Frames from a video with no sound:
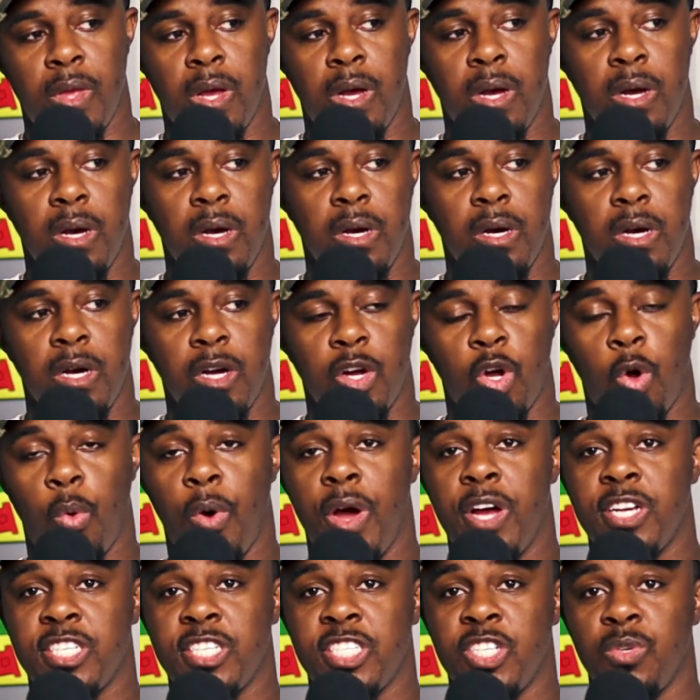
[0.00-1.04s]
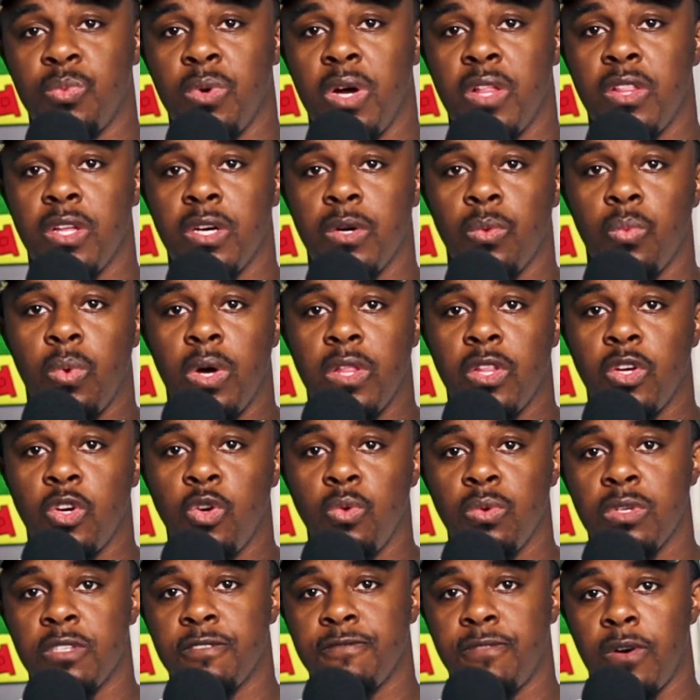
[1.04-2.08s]
uh, a question whether whether who
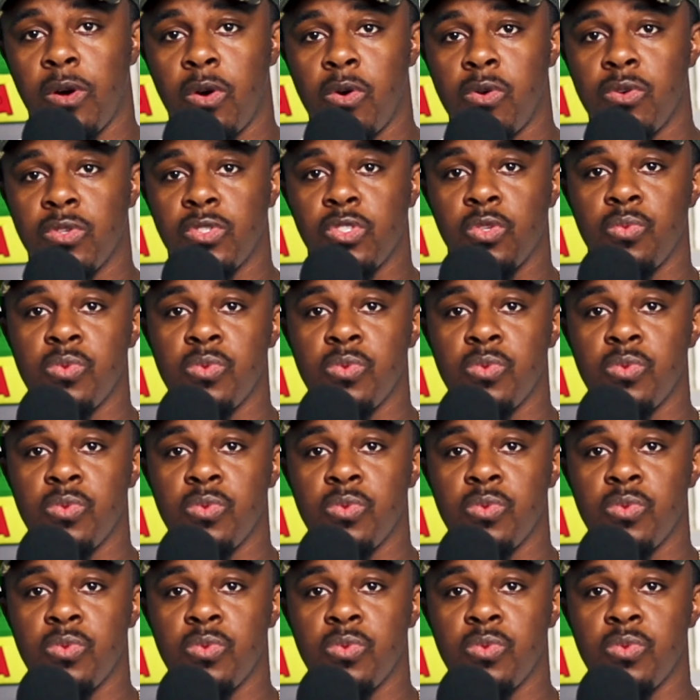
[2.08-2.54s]
was first,